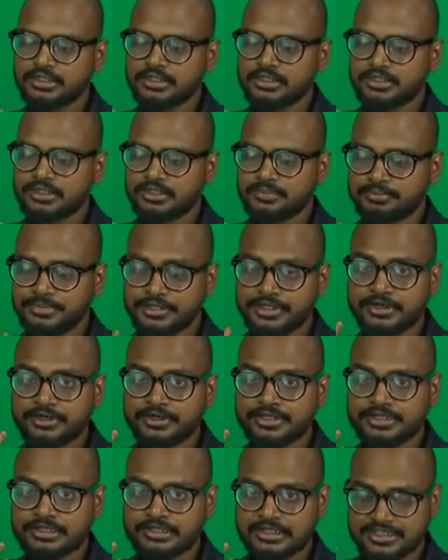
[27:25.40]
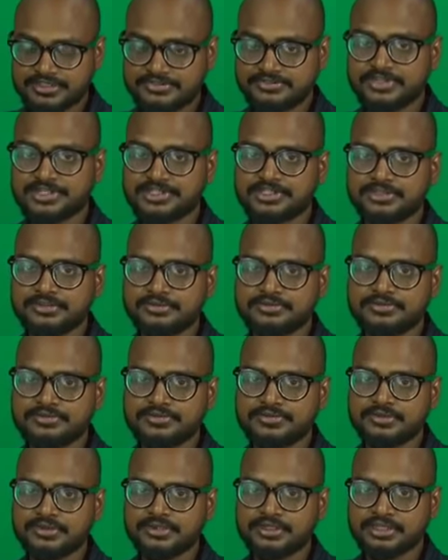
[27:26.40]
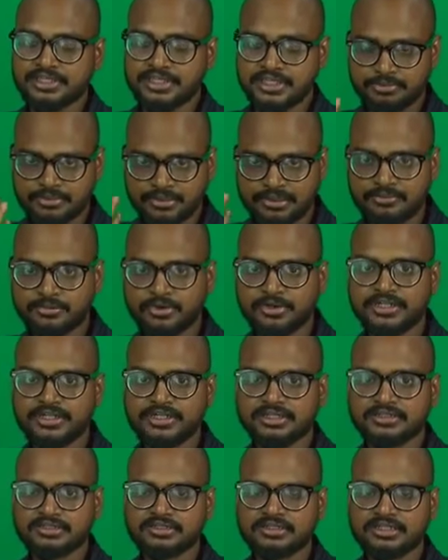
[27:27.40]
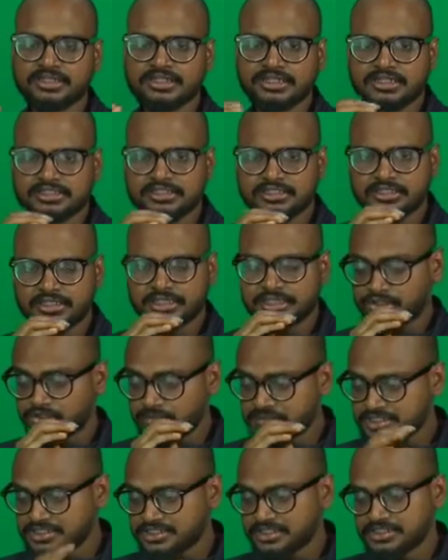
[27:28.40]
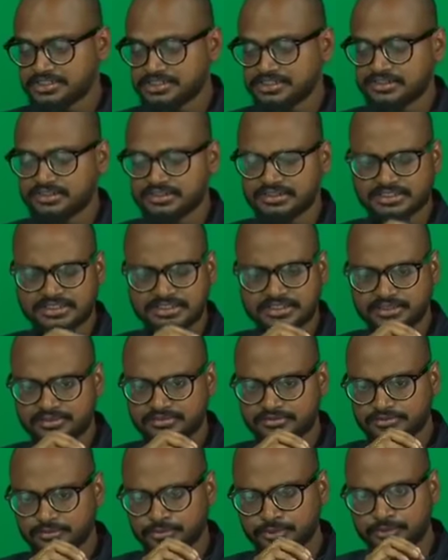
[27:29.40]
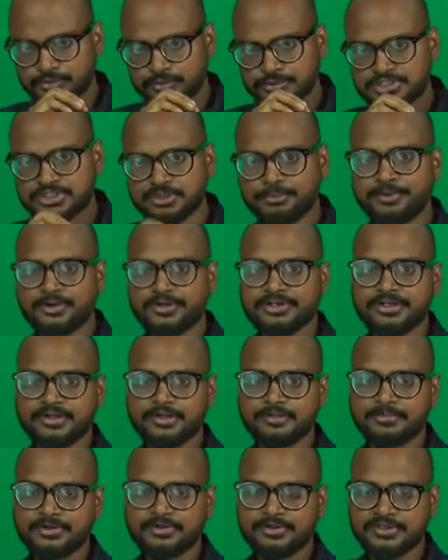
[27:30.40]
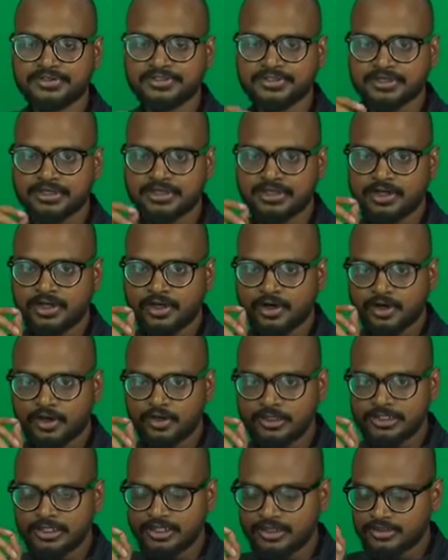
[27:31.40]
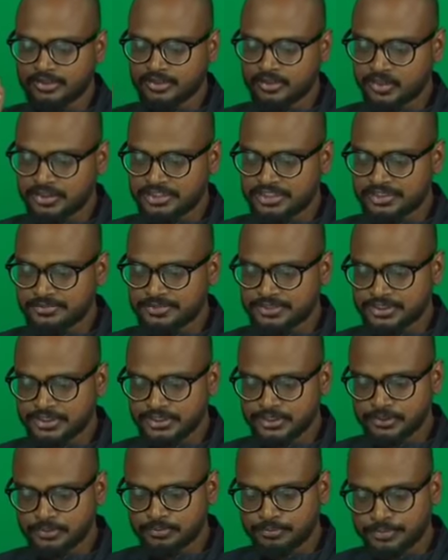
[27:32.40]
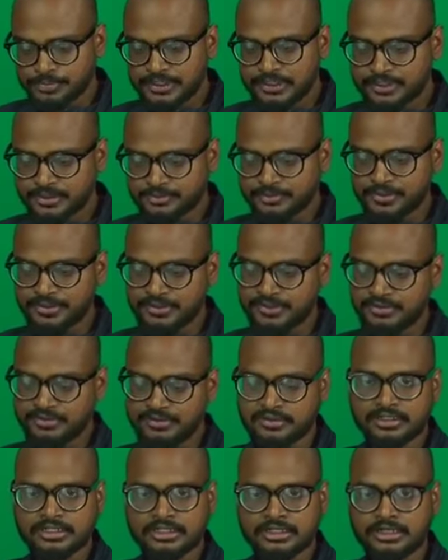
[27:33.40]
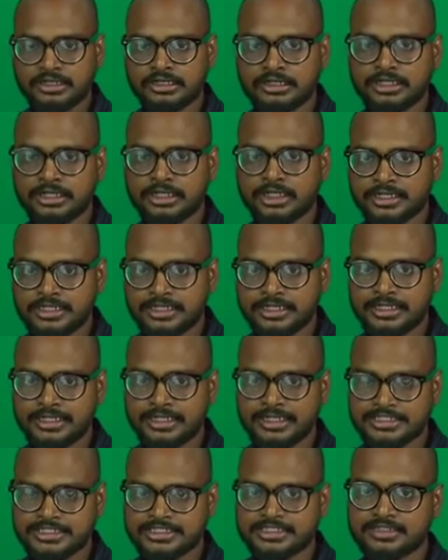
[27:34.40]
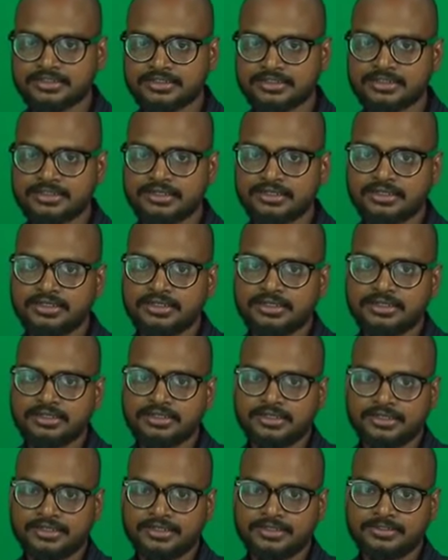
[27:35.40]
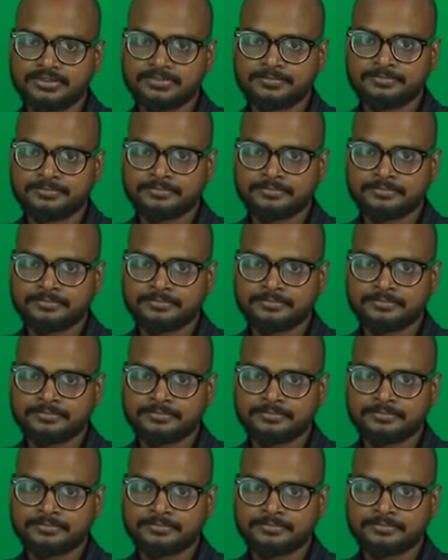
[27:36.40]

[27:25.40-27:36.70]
uh, periodic classifications chemical bonding atomic structure these are most important because all the concepts you built upon or learn in next uh,